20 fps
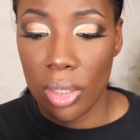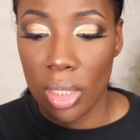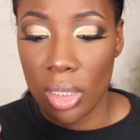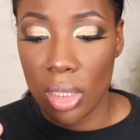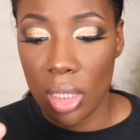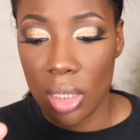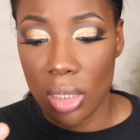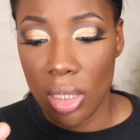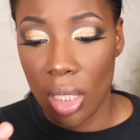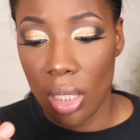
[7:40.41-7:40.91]
This
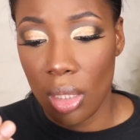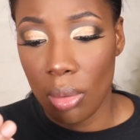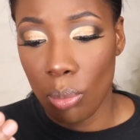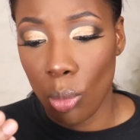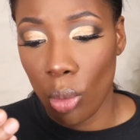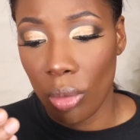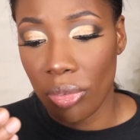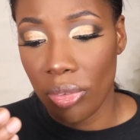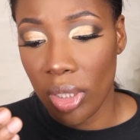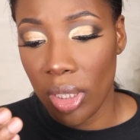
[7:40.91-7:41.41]
is in
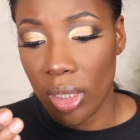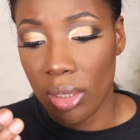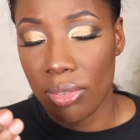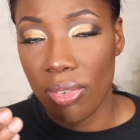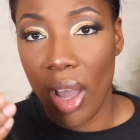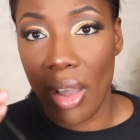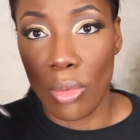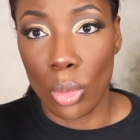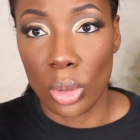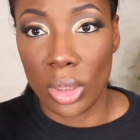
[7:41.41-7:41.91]
Morphe
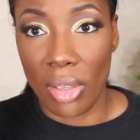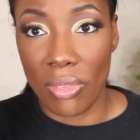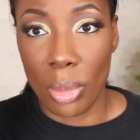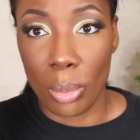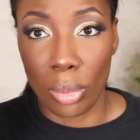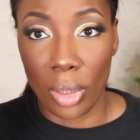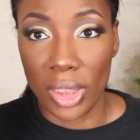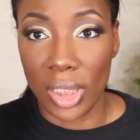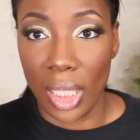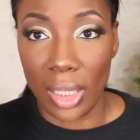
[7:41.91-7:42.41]

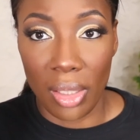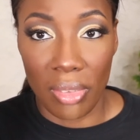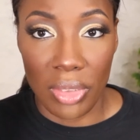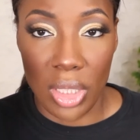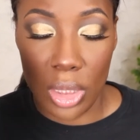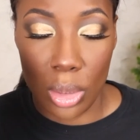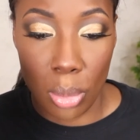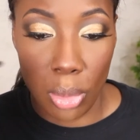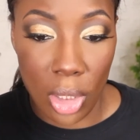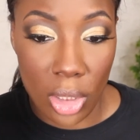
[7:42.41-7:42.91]
507 brush. I love
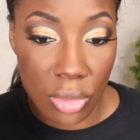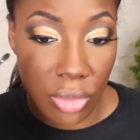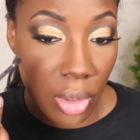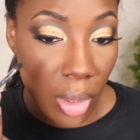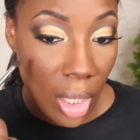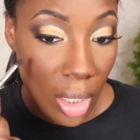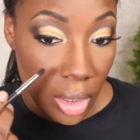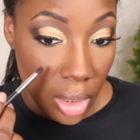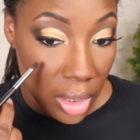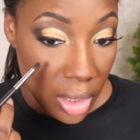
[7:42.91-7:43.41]
this brush
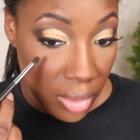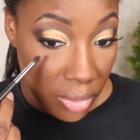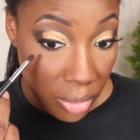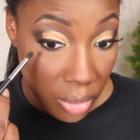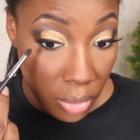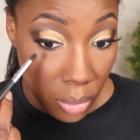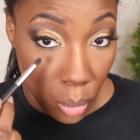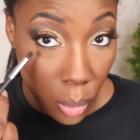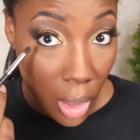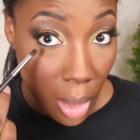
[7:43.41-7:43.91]
for underneath
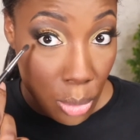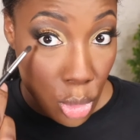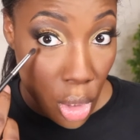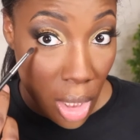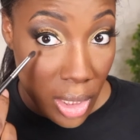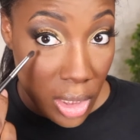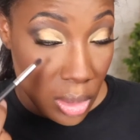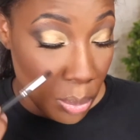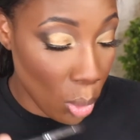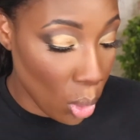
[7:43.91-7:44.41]
when I'm
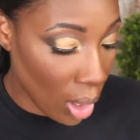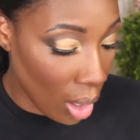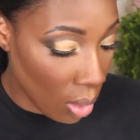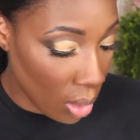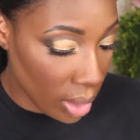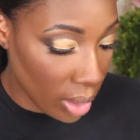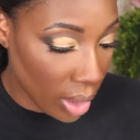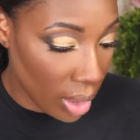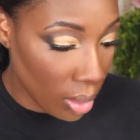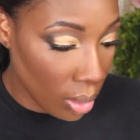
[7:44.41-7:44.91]
trying to smoke out
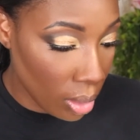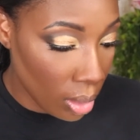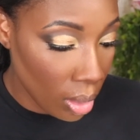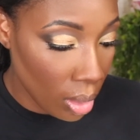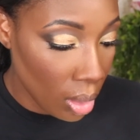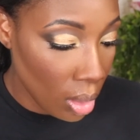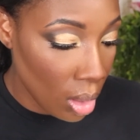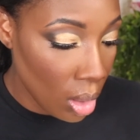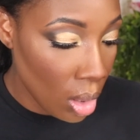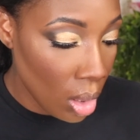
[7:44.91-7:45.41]
under here.
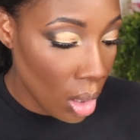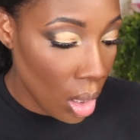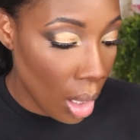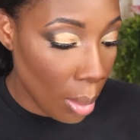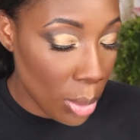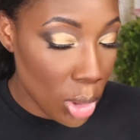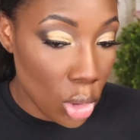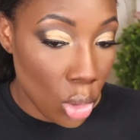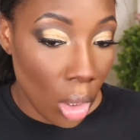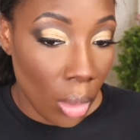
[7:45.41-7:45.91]
I'm
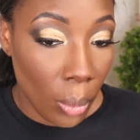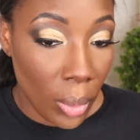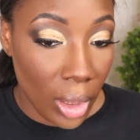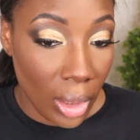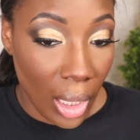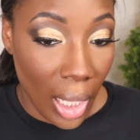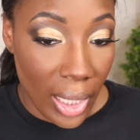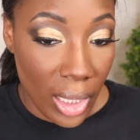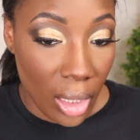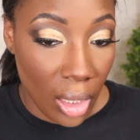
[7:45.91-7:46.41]
going to start with a
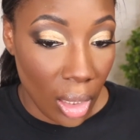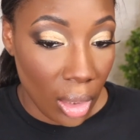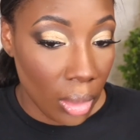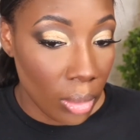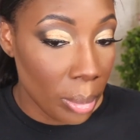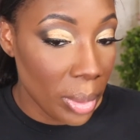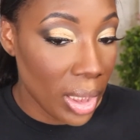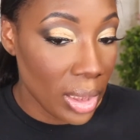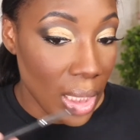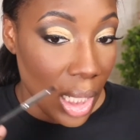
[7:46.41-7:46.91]
light
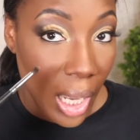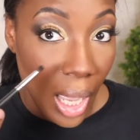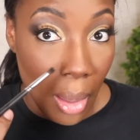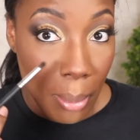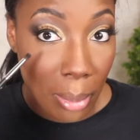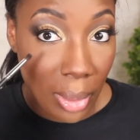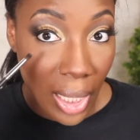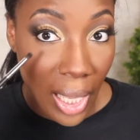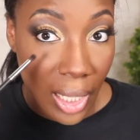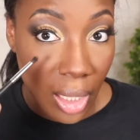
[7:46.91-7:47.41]
color because I
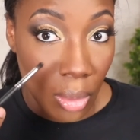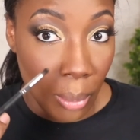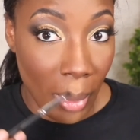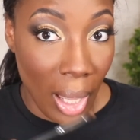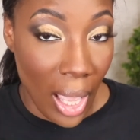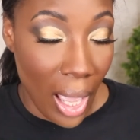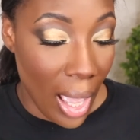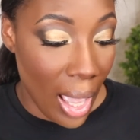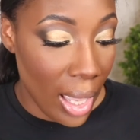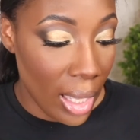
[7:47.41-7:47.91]
got black on
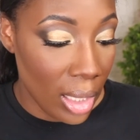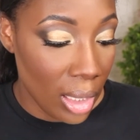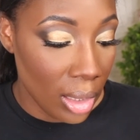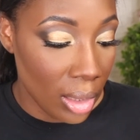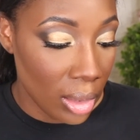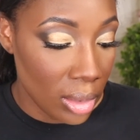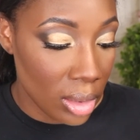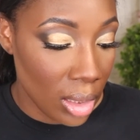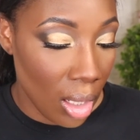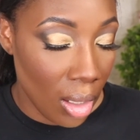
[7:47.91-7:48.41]
my
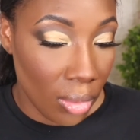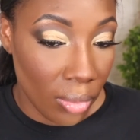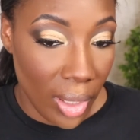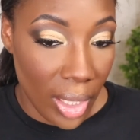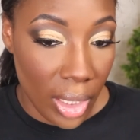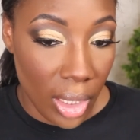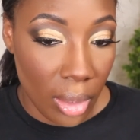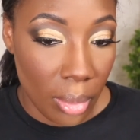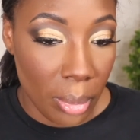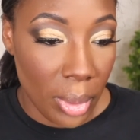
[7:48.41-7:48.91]
eyes
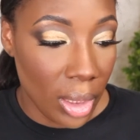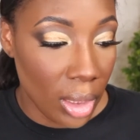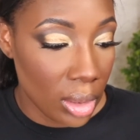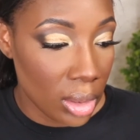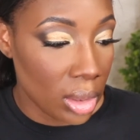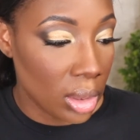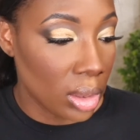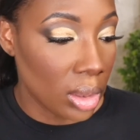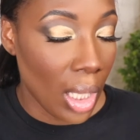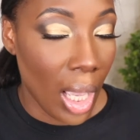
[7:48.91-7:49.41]
already
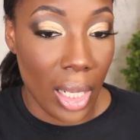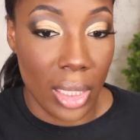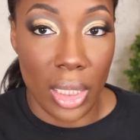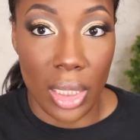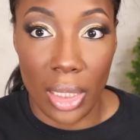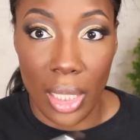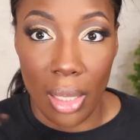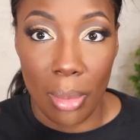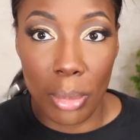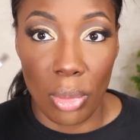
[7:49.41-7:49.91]
because I
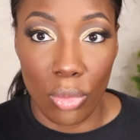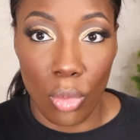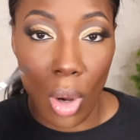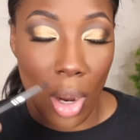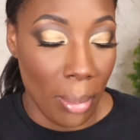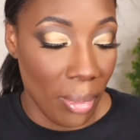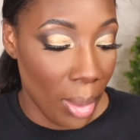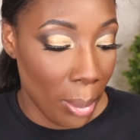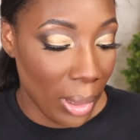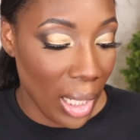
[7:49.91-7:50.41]
did that before
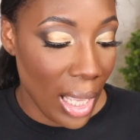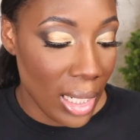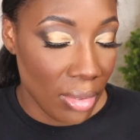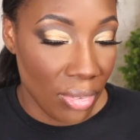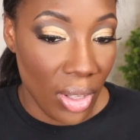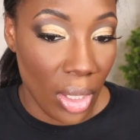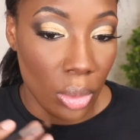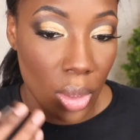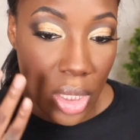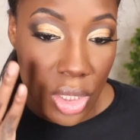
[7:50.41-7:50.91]
I applied the
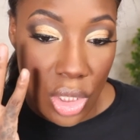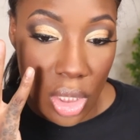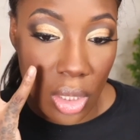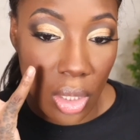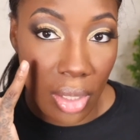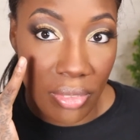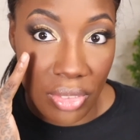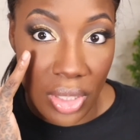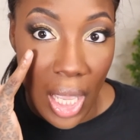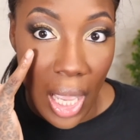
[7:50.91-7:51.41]

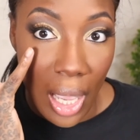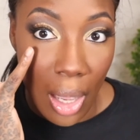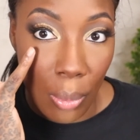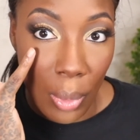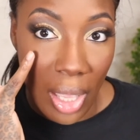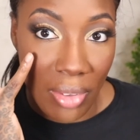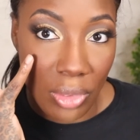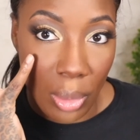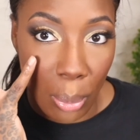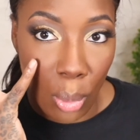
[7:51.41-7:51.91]
foundation. If not, I
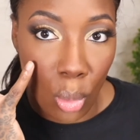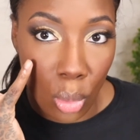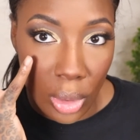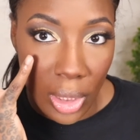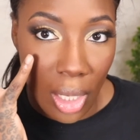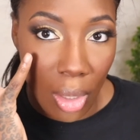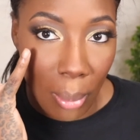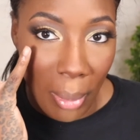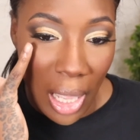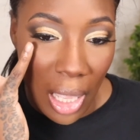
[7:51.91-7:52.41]
would have to pull
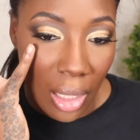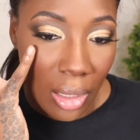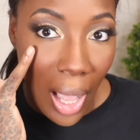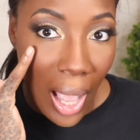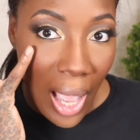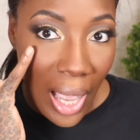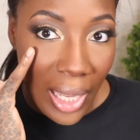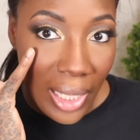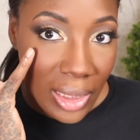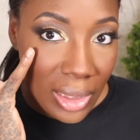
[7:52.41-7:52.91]
down my
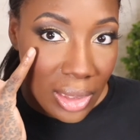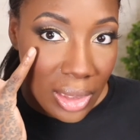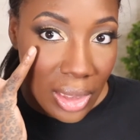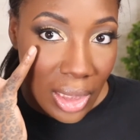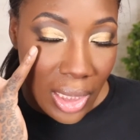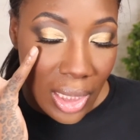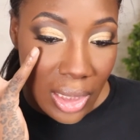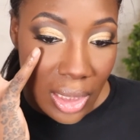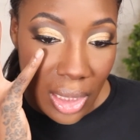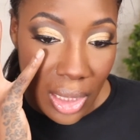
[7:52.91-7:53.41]
eyes to
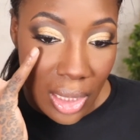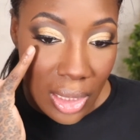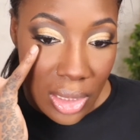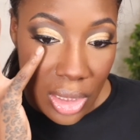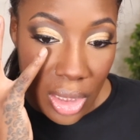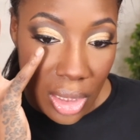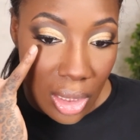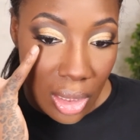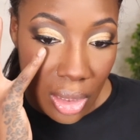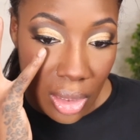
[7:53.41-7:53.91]
get
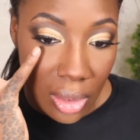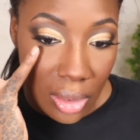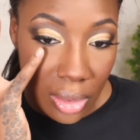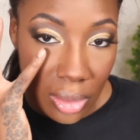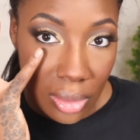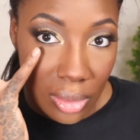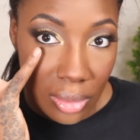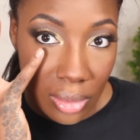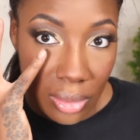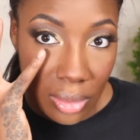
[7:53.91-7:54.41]
into the
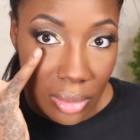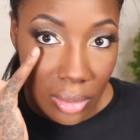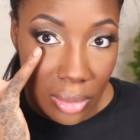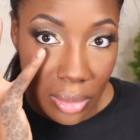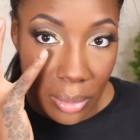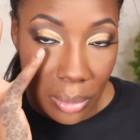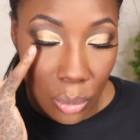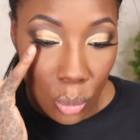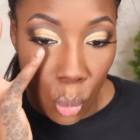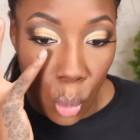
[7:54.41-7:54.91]

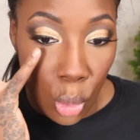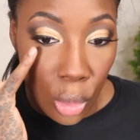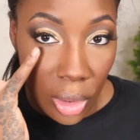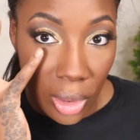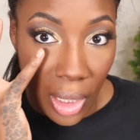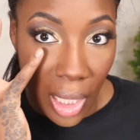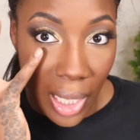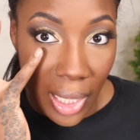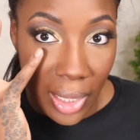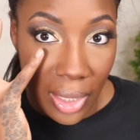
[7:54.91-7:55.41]

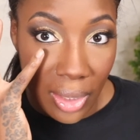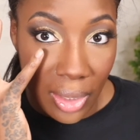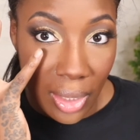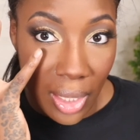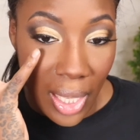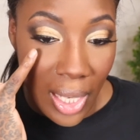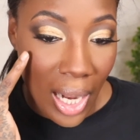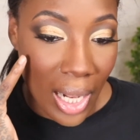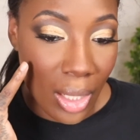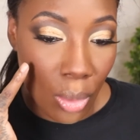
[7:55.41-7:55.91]
borderline,
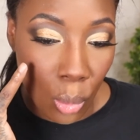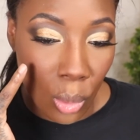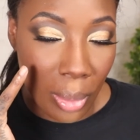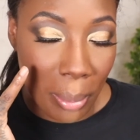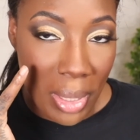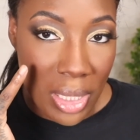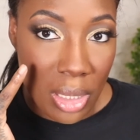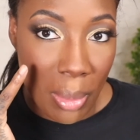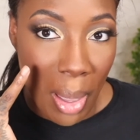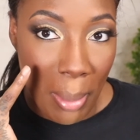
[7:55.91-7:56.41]
and I didn't want to
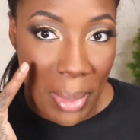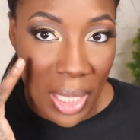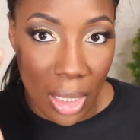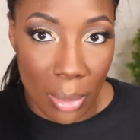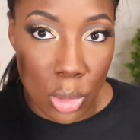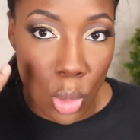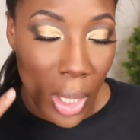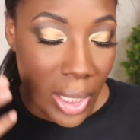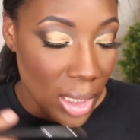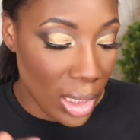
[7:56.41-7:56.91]
mess up my
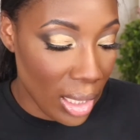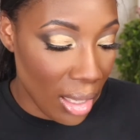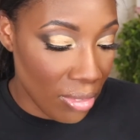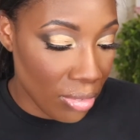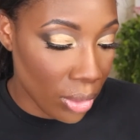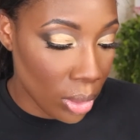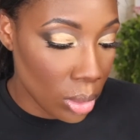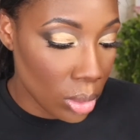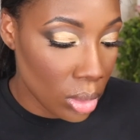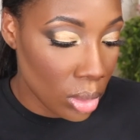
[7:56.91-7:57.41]
makeup, so I did that
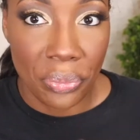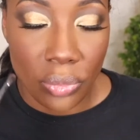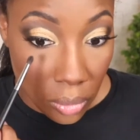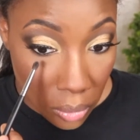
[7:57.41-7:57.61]
first.